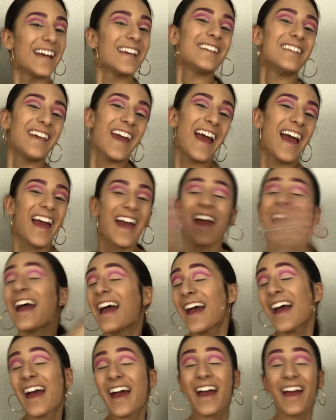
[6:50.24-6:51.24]

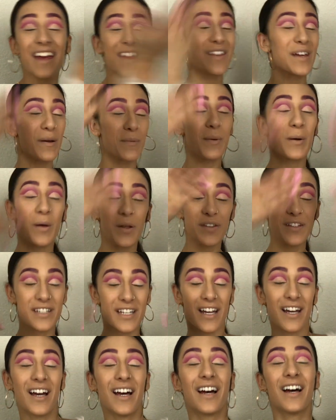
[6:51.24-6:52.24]
Yay! They're both
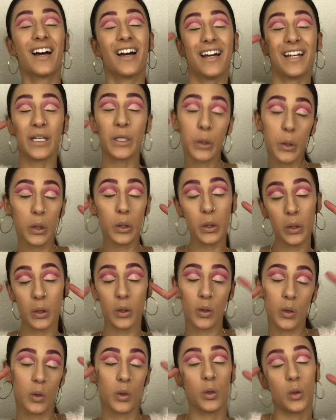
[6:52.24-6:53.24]
done!
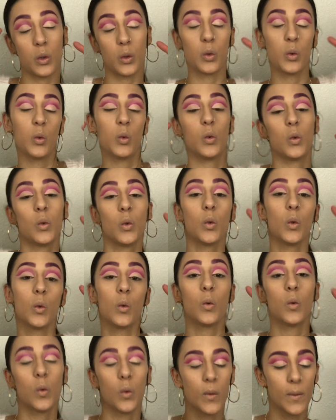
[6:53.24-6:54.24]
Ooh, ooh, ooh,
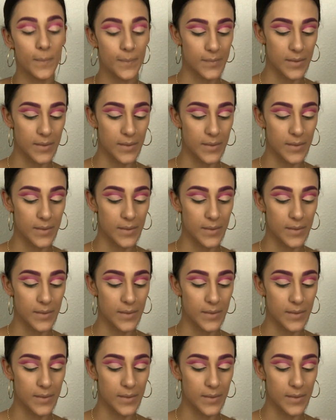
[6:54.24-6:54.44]
ooh, ooh.